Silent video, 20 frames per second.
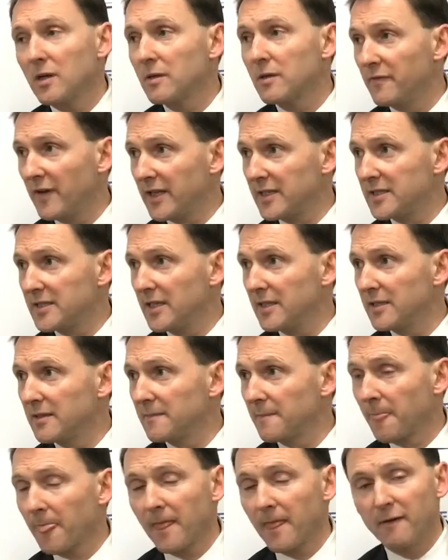convicted,
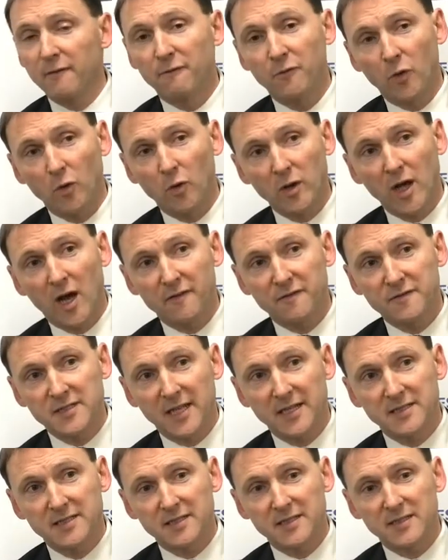four life
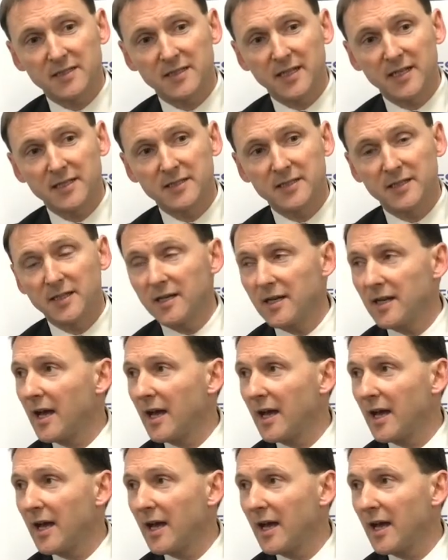sentences,